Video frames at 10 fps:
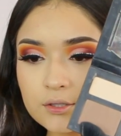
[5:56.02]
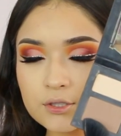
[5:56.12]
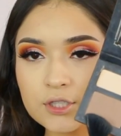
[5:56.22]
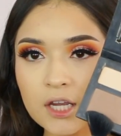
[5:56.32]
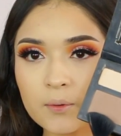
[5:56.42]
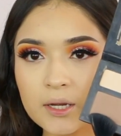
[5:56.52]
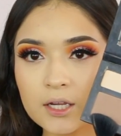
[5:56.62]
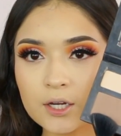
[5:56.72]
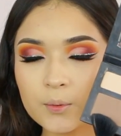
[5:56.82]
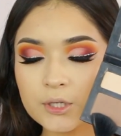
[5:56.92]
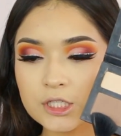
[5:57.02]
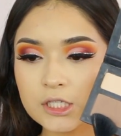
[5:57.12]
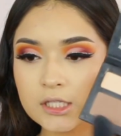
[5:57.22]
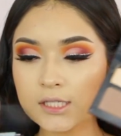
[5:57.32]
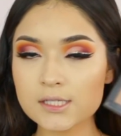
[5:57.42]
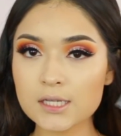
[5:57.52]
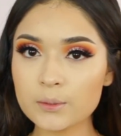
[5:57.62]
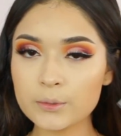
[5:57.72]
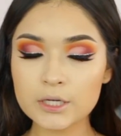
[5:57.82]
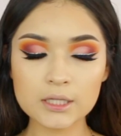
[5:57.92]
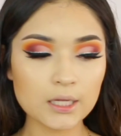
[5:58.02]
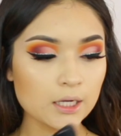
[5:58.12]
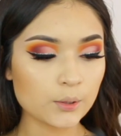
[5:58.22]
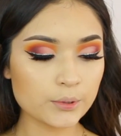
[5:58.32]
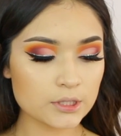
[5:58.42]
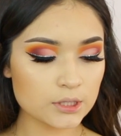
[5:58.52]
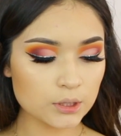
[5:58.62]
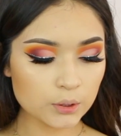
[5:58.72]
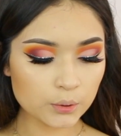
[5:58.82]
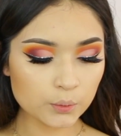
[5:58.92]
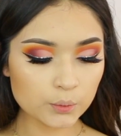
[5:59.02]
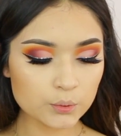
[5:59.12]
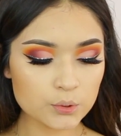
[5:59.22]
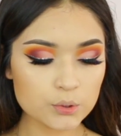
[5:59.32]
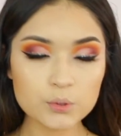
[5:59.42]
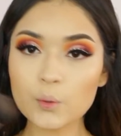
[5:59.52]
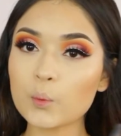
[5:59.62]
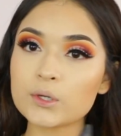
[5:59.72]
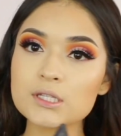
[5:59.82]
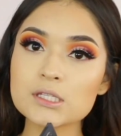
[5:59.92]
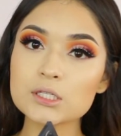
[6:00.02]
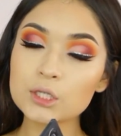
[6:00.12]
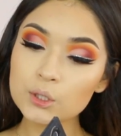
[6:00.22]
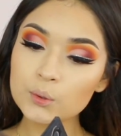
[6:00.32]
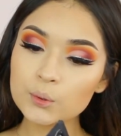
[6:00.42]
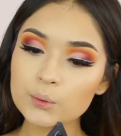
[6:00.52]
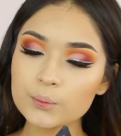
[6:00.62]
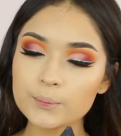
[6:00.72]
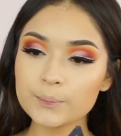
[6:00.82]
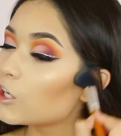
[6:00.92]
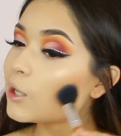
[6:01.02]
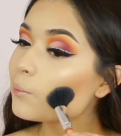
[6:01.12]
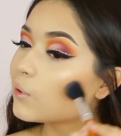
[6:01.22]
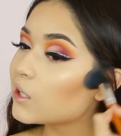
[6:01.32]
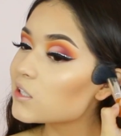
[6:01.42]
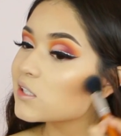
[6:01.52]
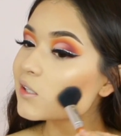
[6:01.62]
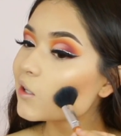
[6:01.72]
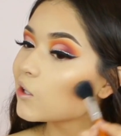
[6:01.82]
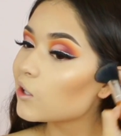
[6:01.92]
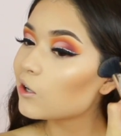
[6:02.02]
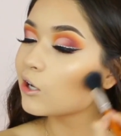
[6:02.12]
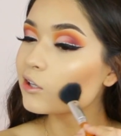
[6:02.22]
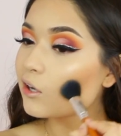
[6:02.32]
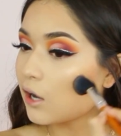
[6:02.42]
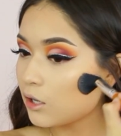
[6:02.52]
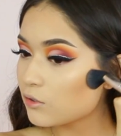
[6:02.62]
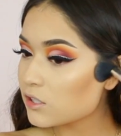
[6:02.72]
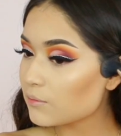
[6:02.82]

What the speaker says: shade right here, which is the same one that I always use, What's New, and I'm placing it on the hollows